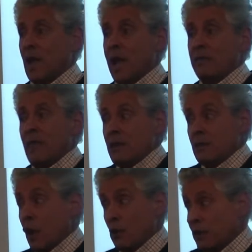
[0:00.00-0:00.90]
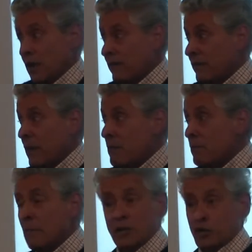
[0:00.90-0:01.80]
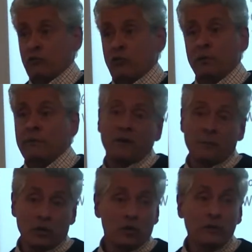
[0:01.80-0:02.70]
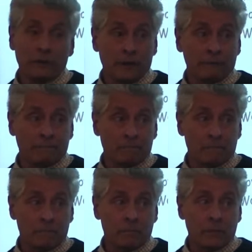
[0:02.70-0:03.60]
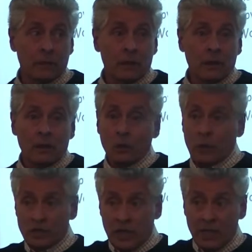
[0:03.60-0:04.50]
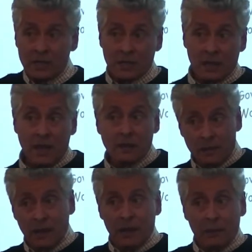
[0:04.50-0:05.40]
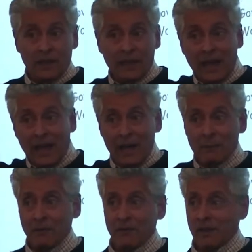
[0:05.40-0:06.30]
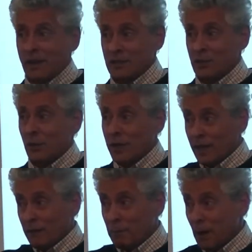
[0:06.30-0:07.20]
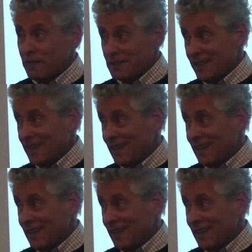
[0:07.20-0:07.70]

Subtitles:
And they don't give them much room for maneuver. Which incidentally, when the IMF starts talking of poverty